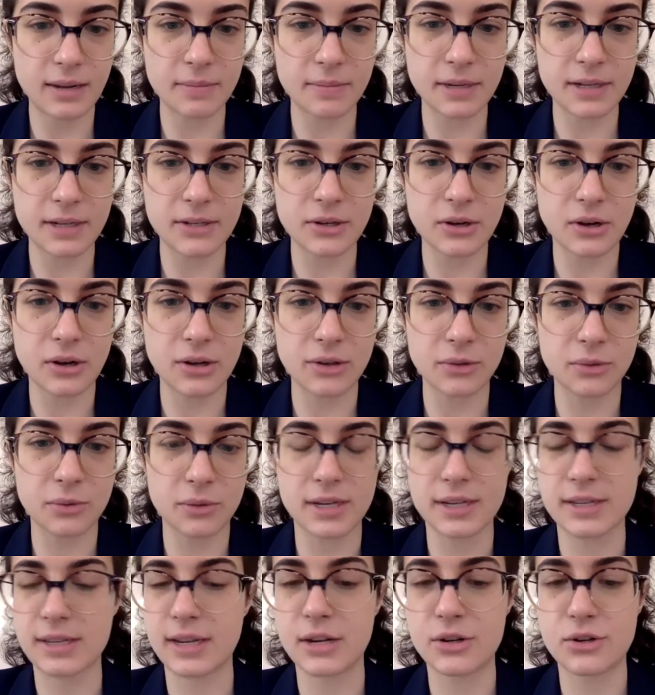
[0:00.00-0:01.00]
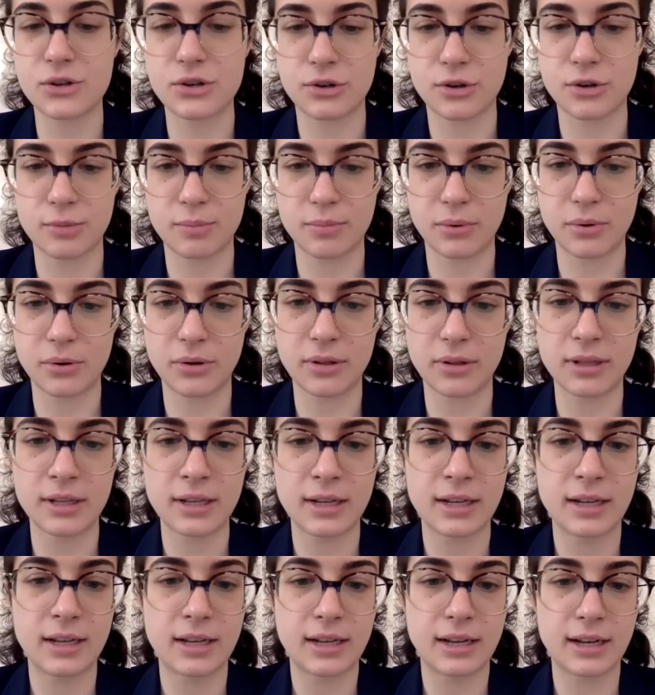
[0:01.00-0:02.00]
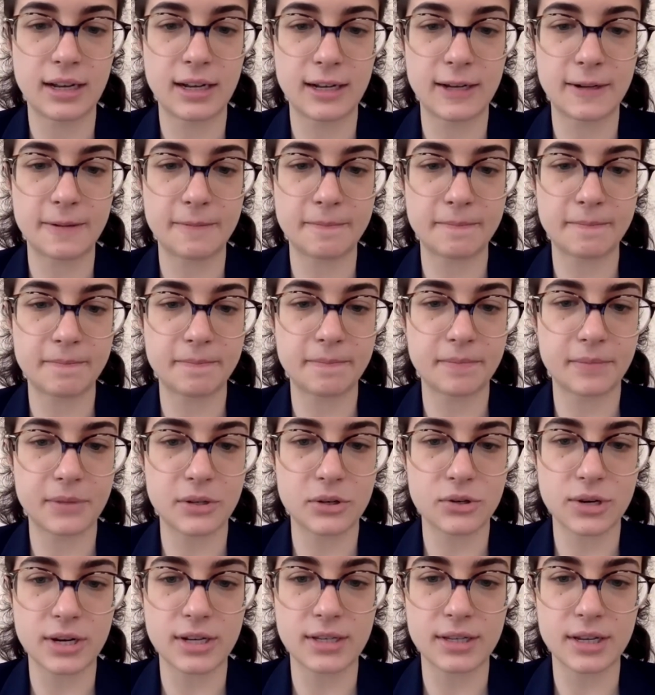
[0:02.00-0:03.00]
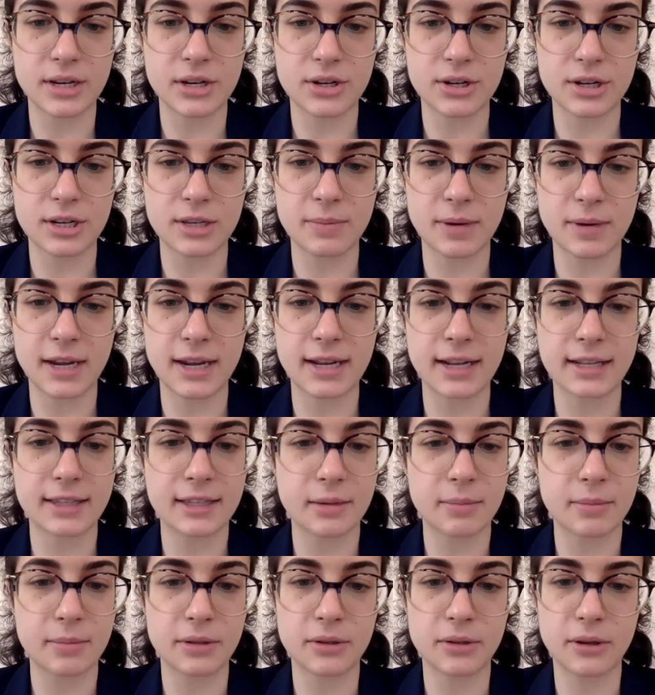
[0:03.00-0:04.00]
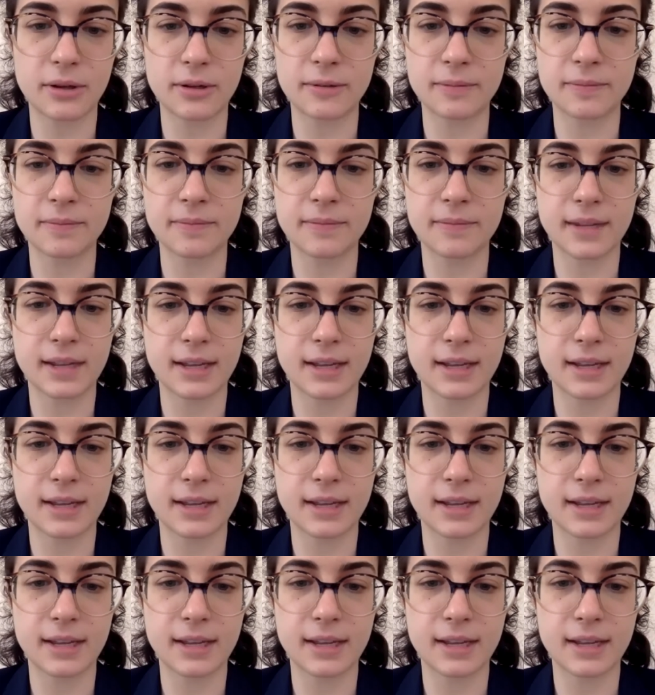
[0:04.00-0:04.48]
It's called Quicksand Sugar Bowl. The translation is by Elettra Bedon.